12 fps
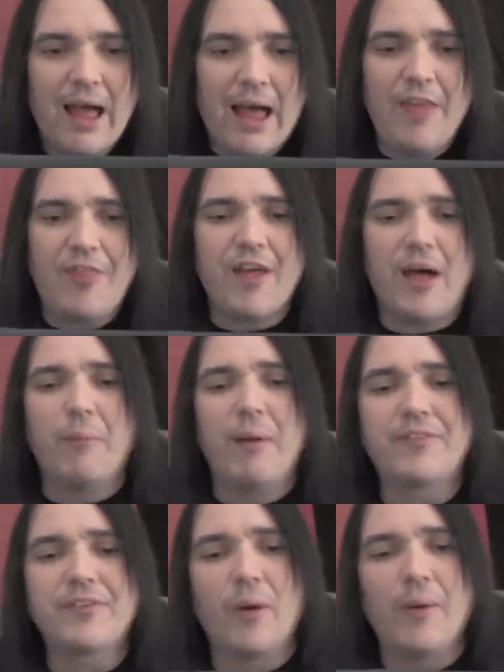I thought,
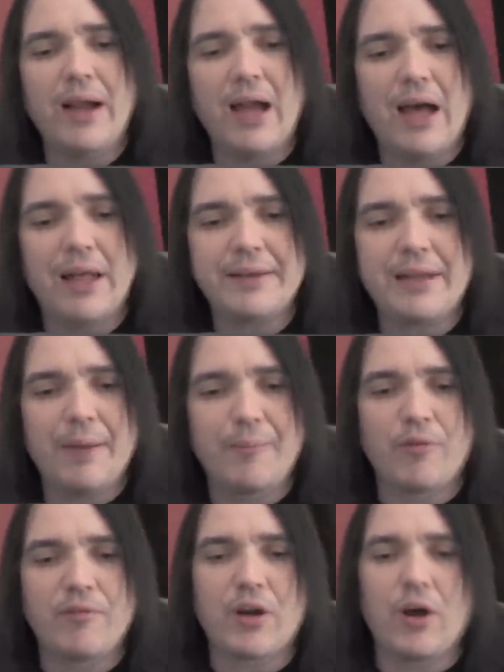what's going on?
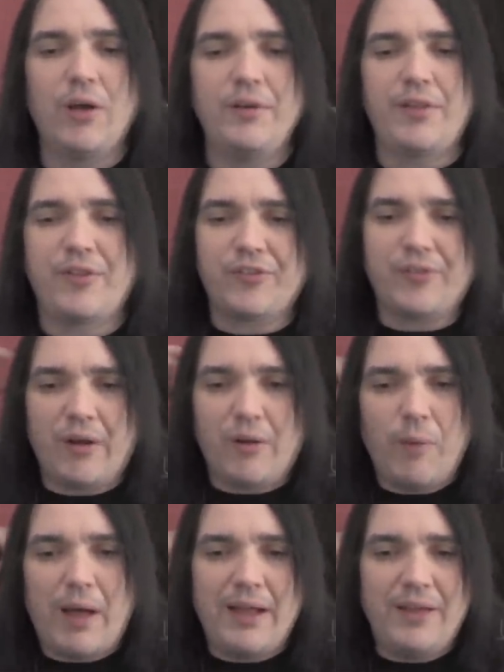Campbell recalled to the Star.
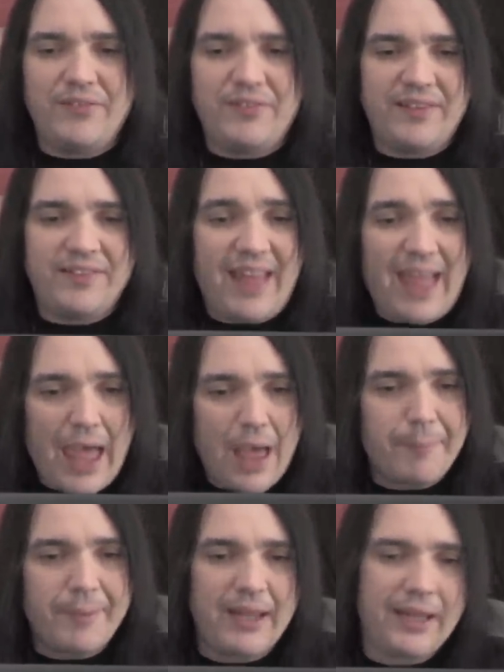Why is this
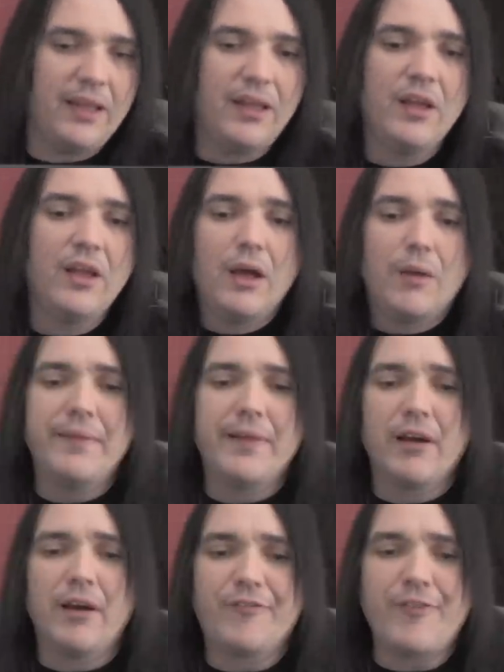happening? When the
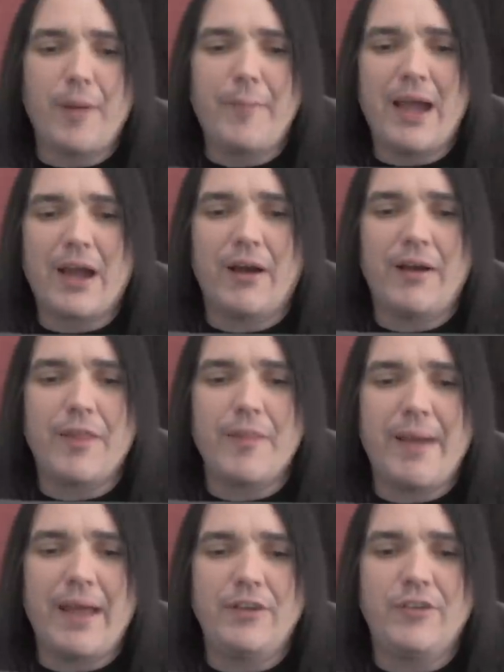girl fell back onto the
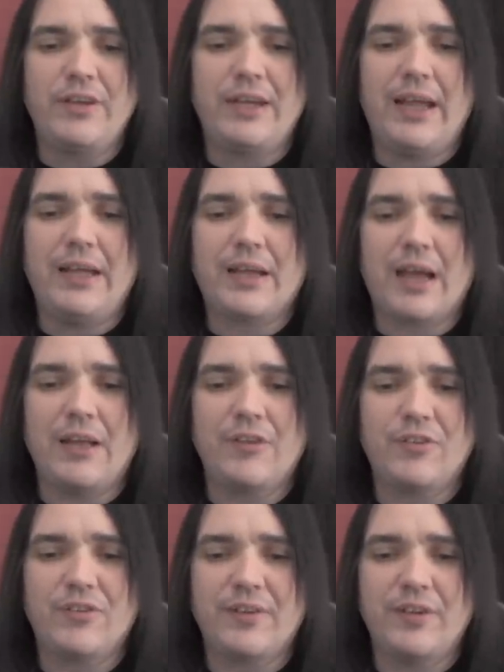bed, she gained
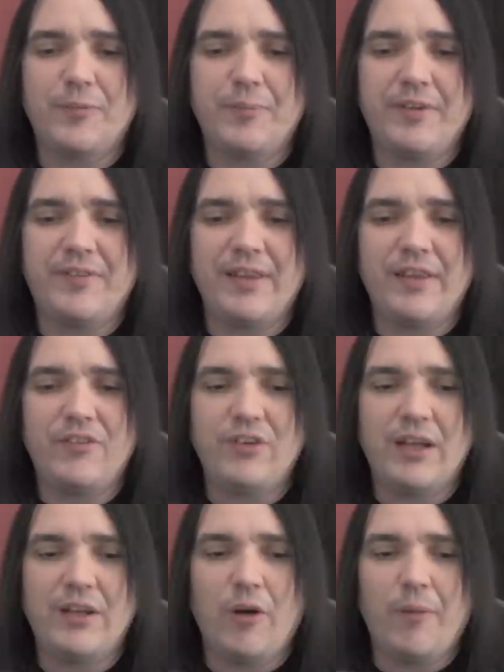consciousness but said she
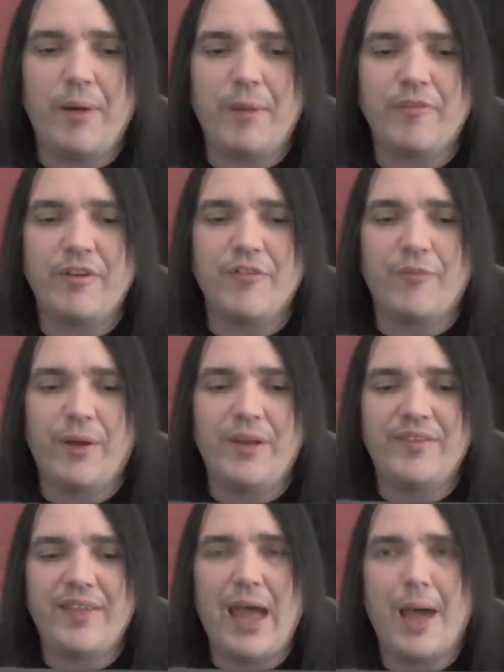had no memory of what
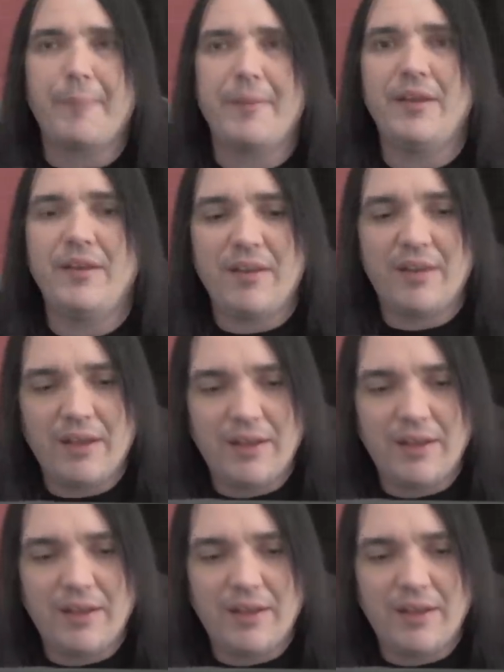has happened.